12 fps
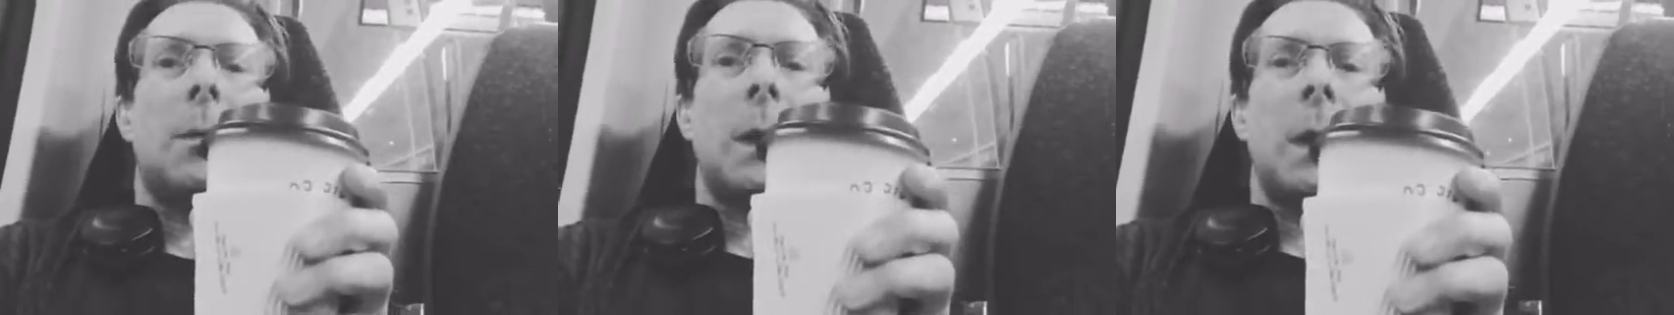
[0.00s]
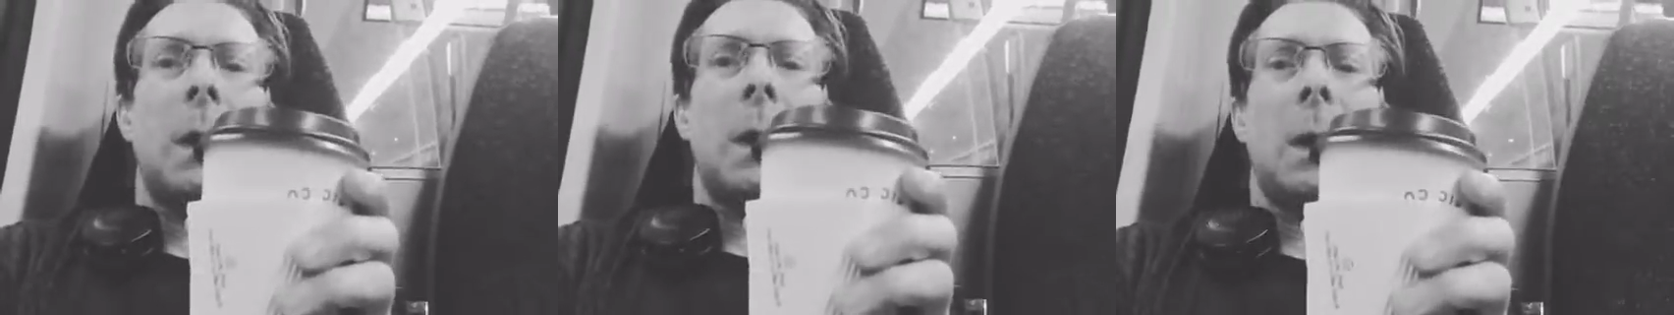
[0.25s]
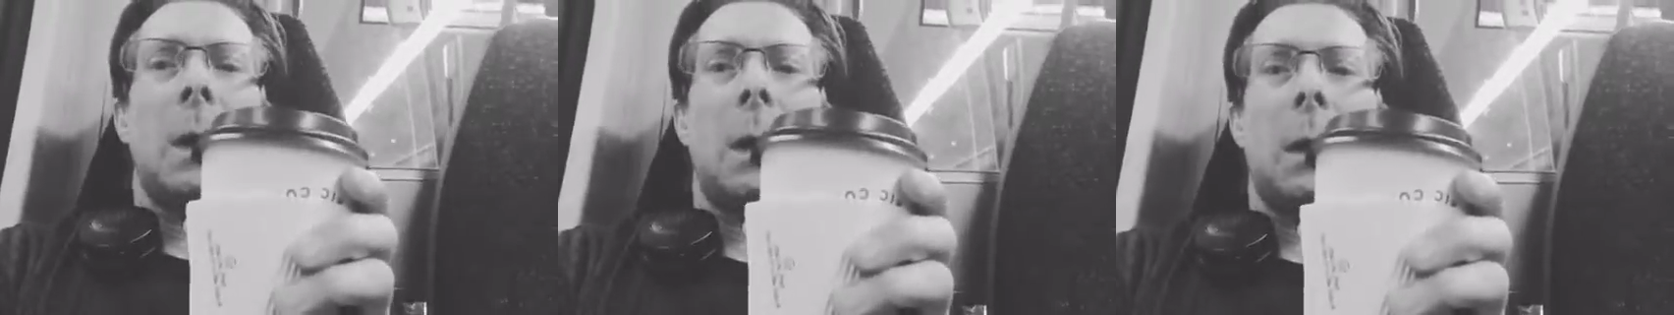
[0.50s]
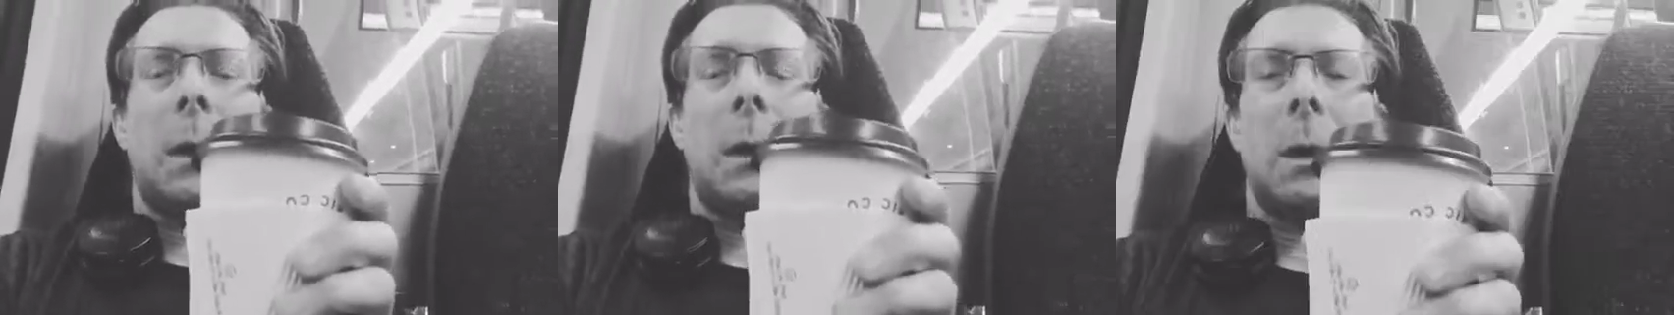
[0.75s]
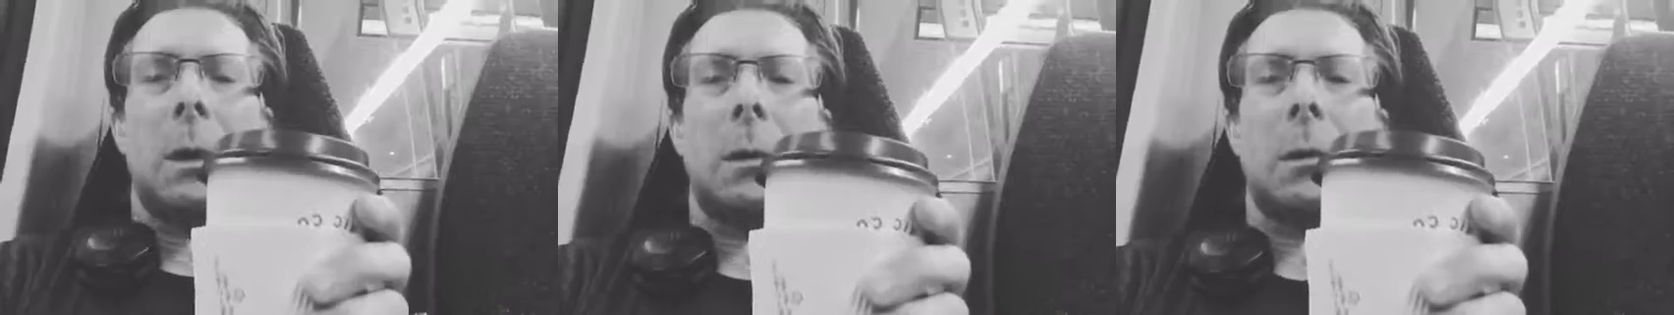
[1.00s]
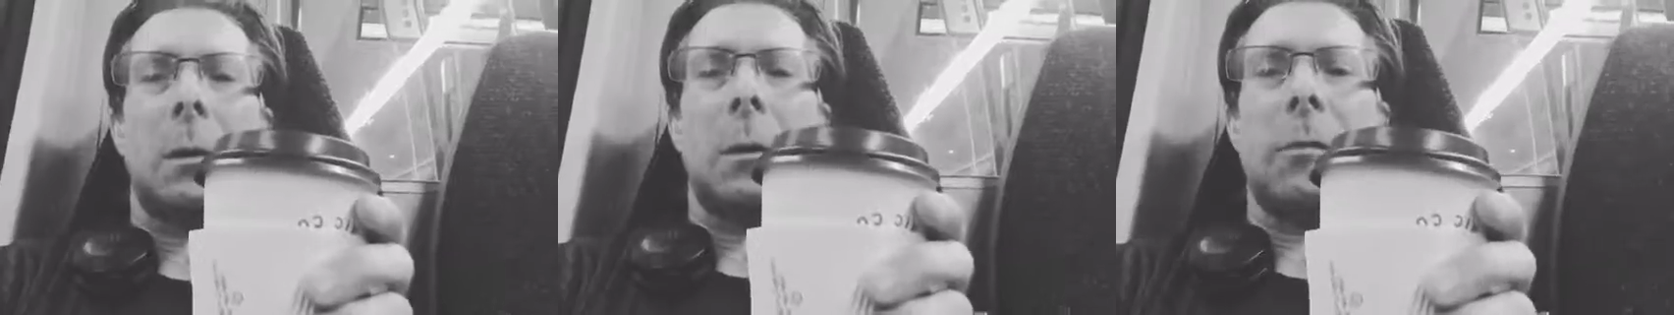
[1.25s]
The
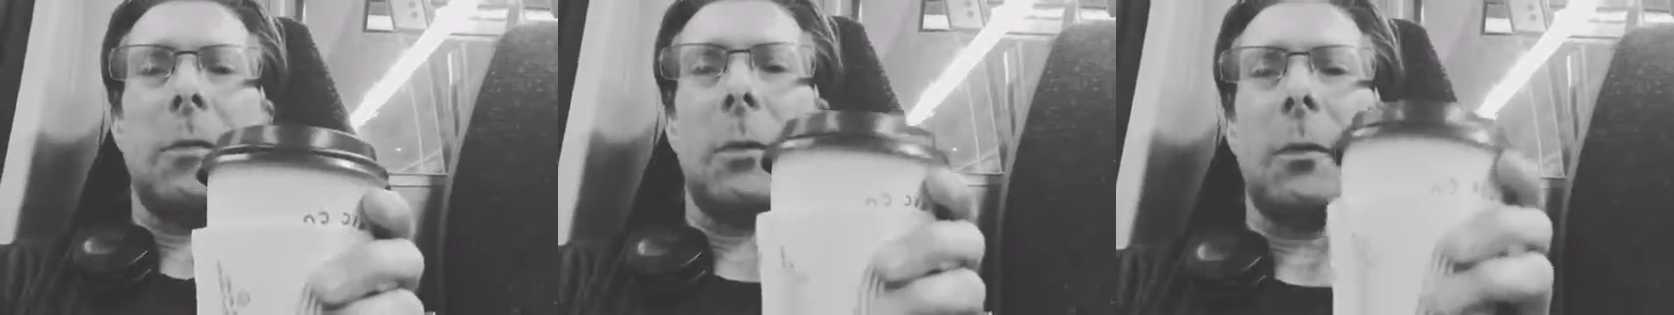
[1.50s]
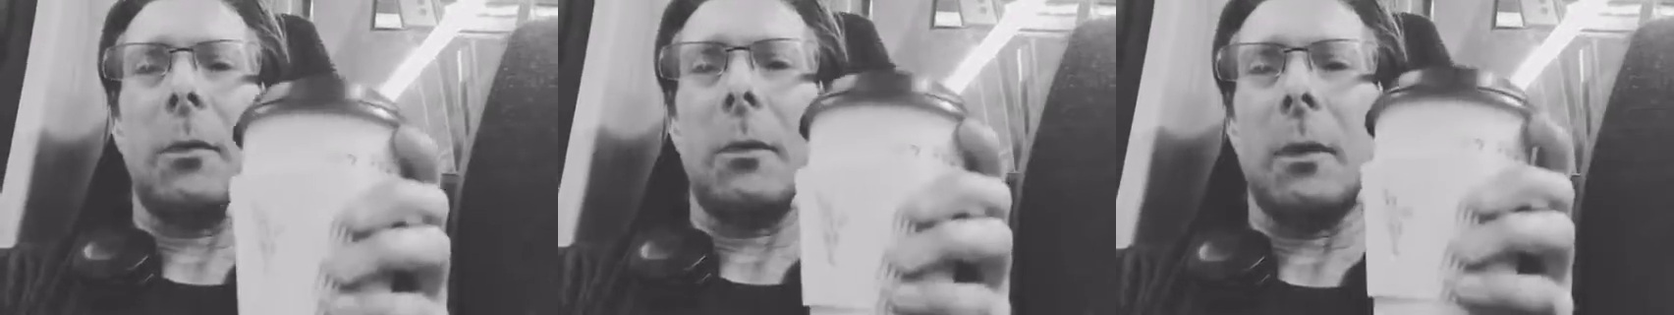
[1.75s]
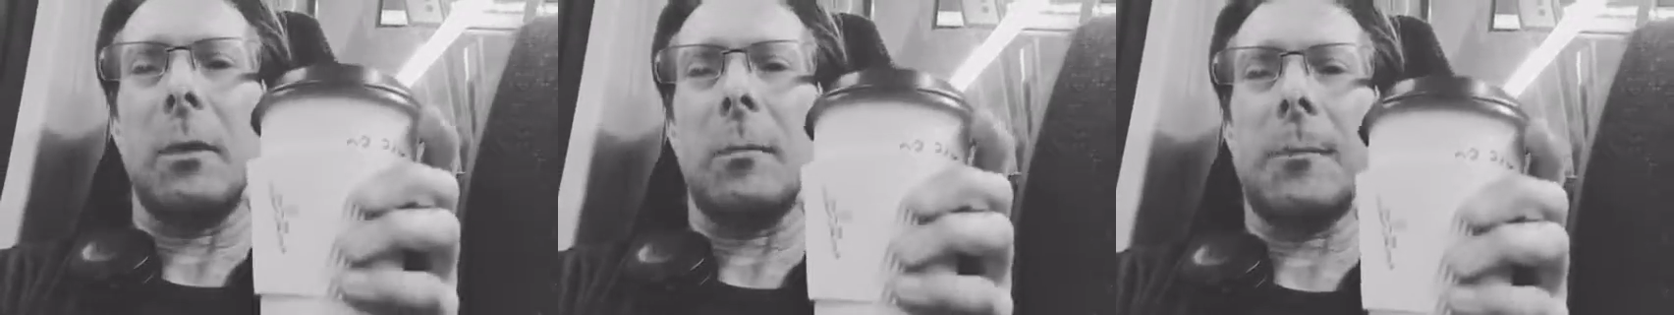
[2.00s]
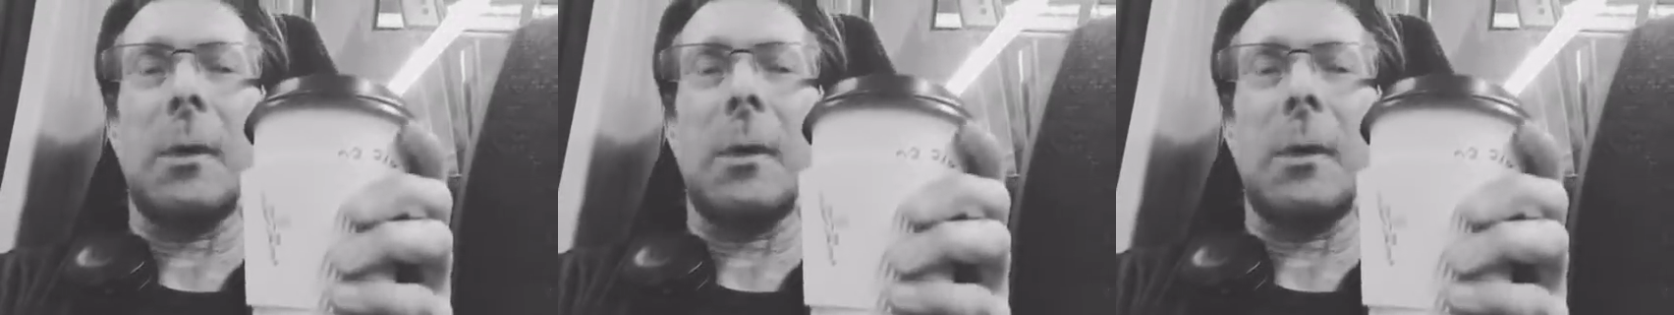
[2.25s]
filters at